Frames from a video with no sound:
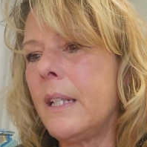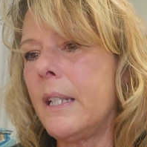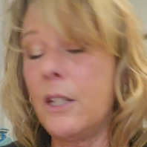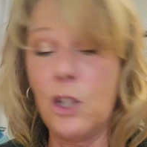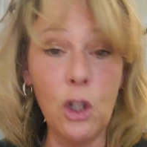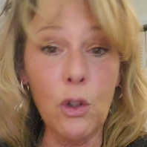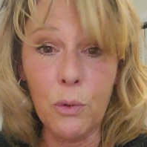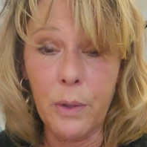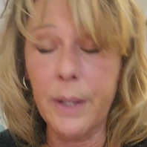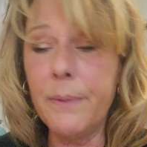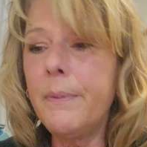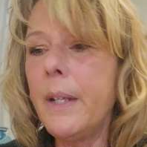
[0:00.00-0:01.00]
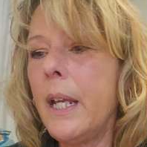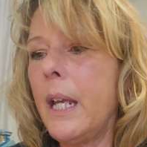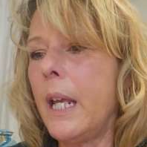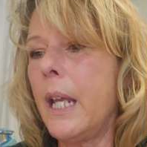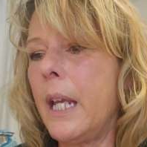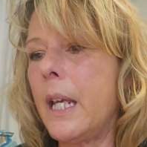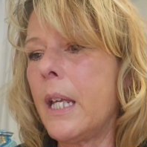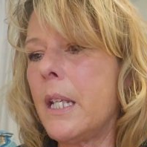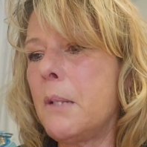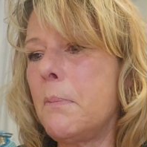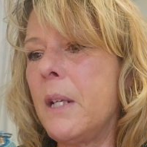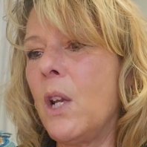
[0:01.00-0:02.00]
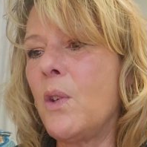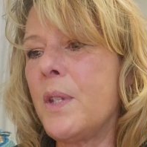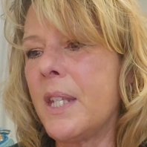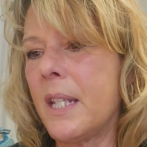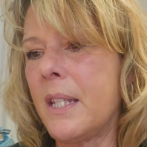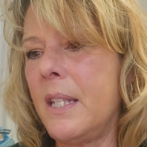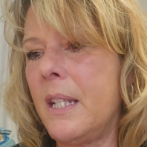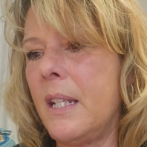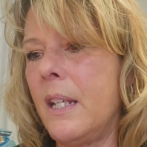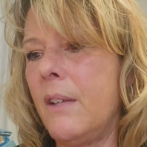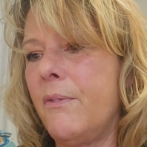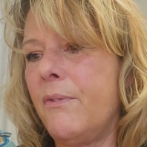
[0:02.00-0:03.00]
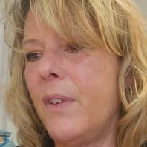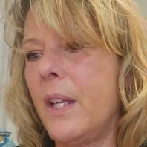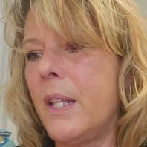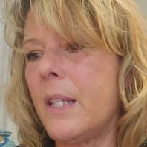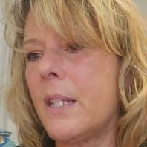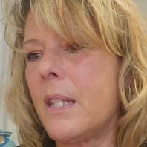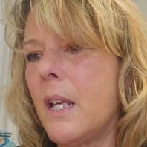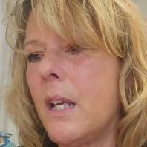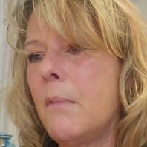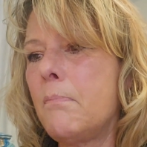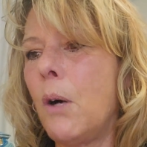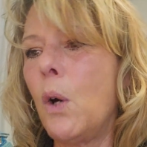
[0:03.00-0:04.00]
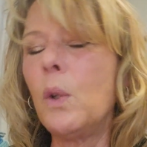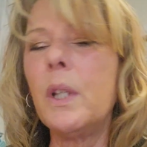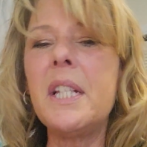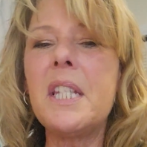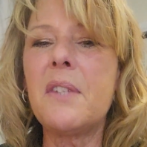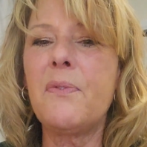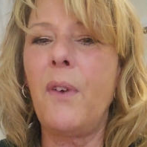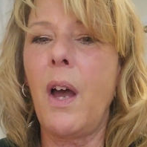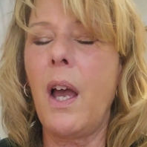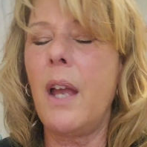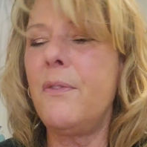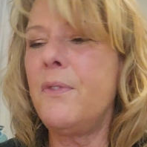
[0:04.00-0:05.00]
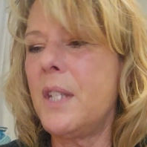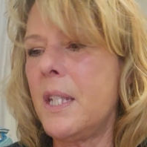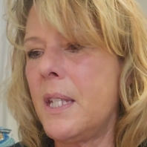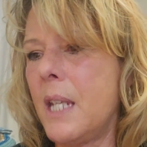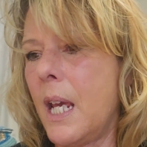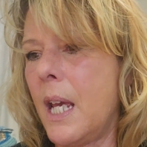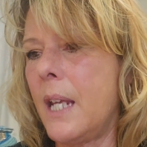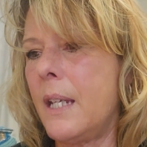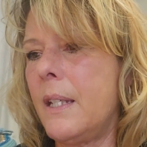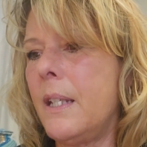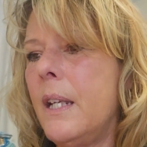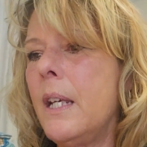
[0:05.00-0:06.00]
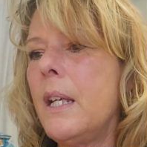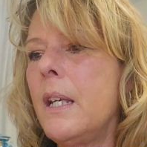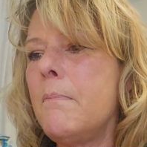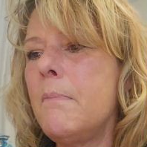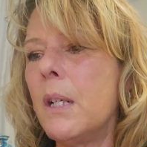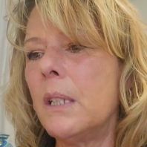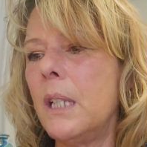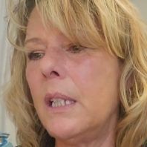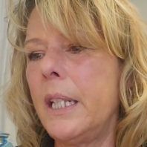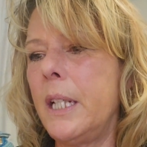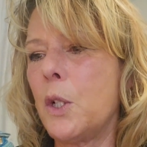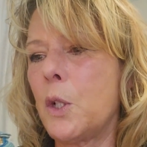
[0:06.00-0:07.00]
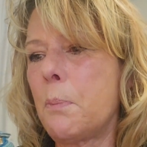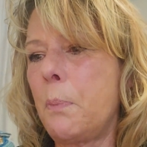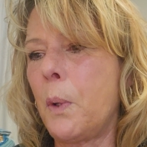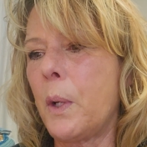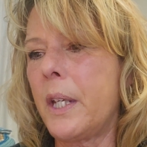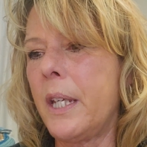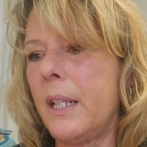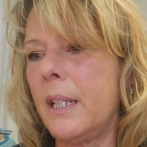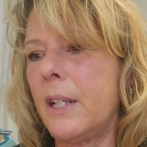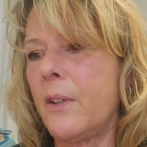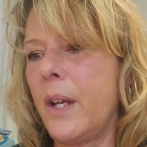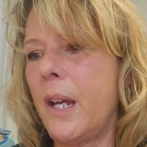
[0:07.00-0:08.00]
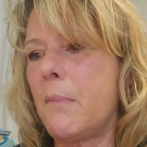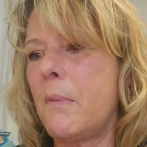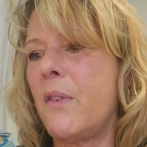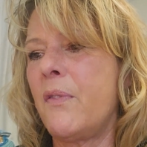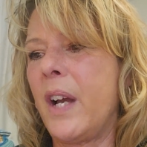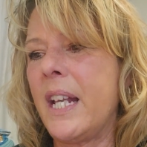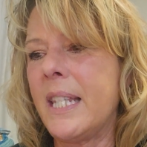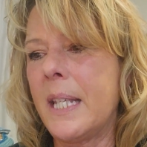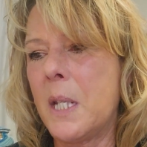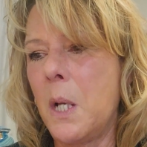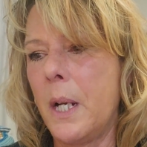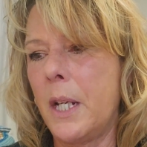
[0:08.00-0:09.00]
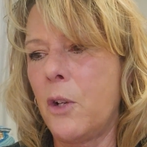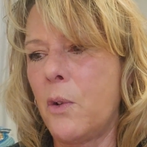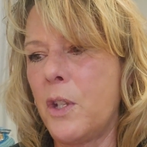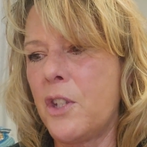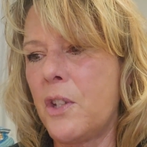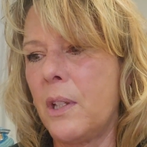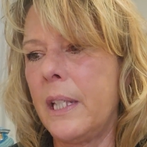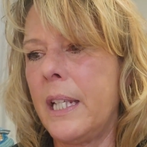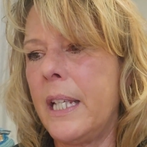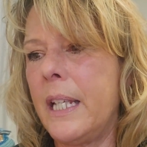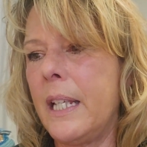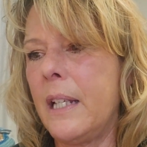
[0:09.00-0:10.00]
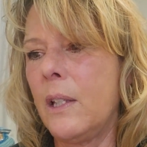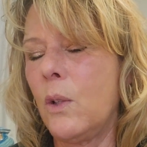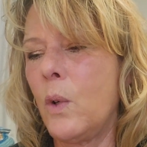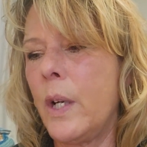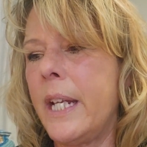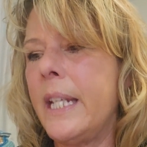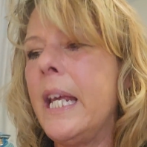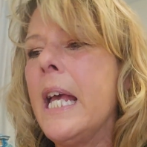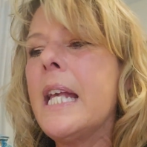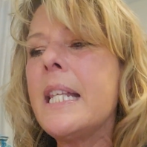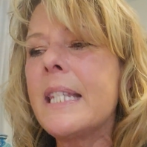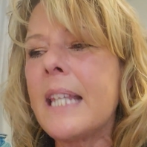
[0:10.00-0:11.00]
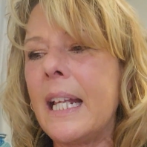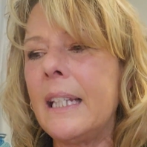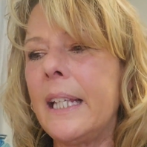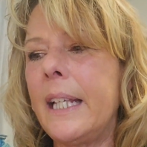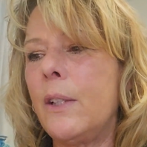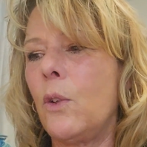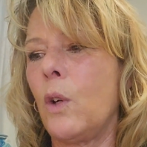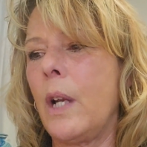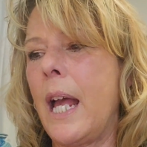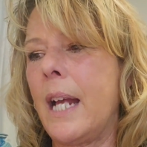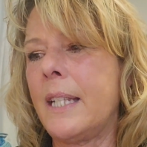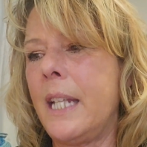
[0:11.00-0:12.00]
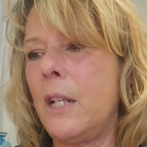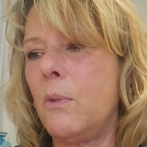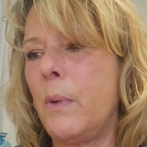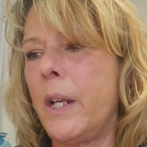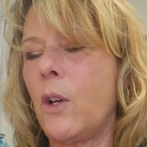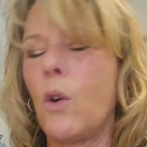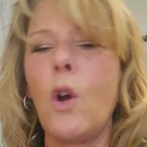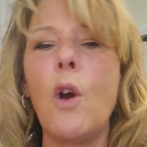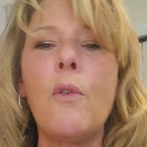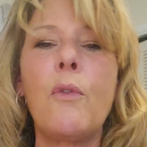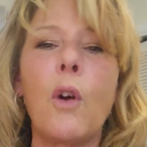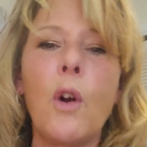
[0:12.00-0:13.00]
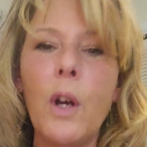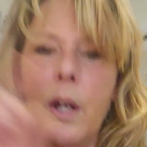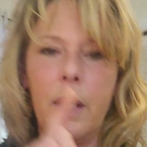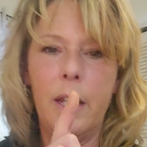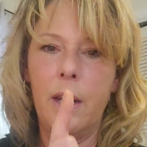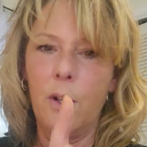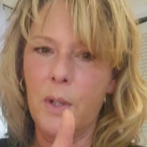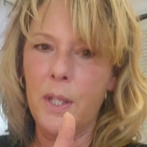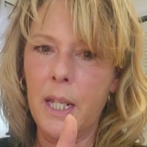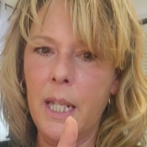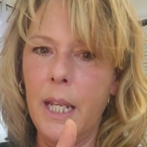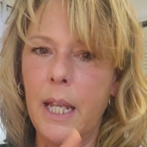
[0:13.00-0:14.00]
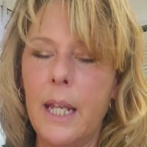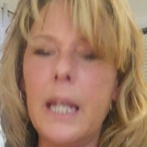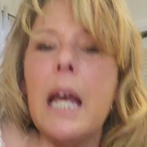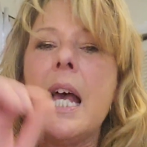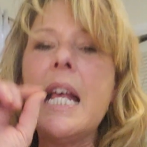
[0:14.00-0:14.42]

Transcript: In children, and below 60 in infants. Bolus 5 to 10 milliliters per kilogram of isotonic crystalloid saline or lactate ringer over, here's the key,